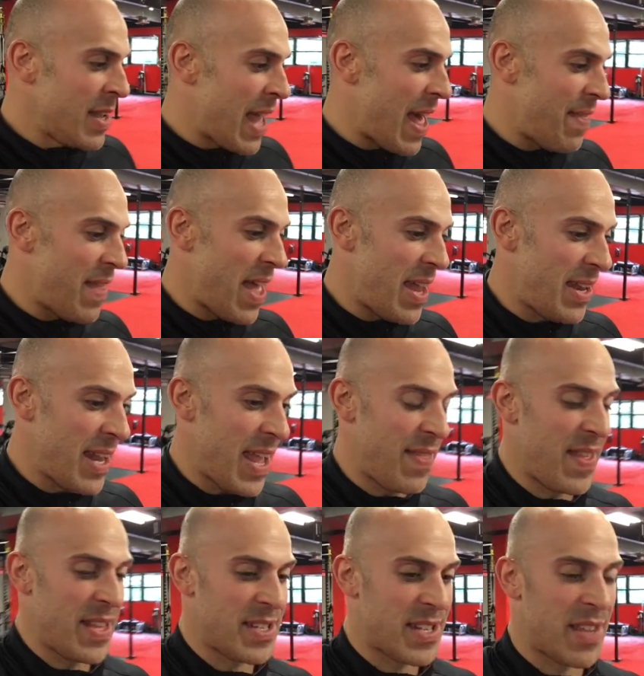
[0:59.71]
And
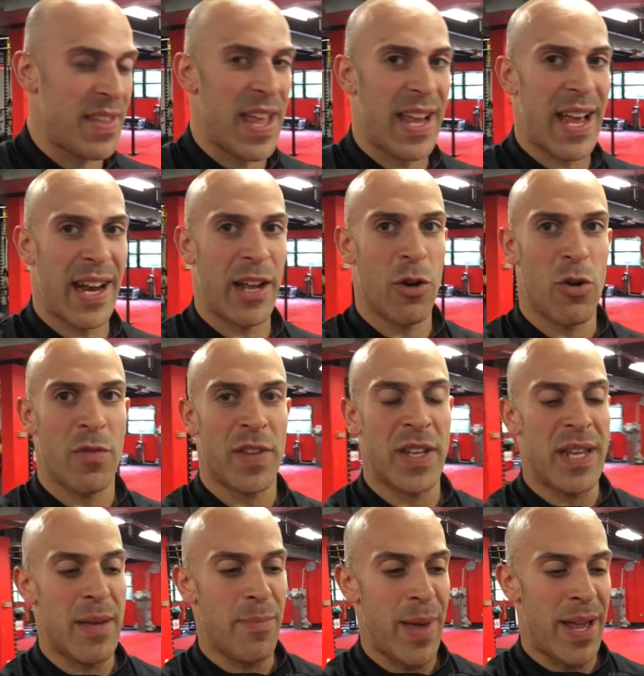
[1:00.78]
then Sunday kind of go off the
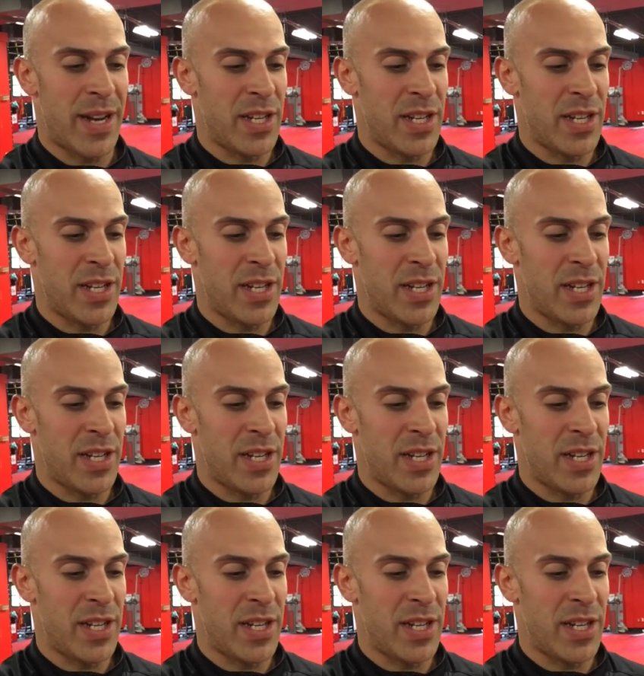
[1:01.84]
deep end.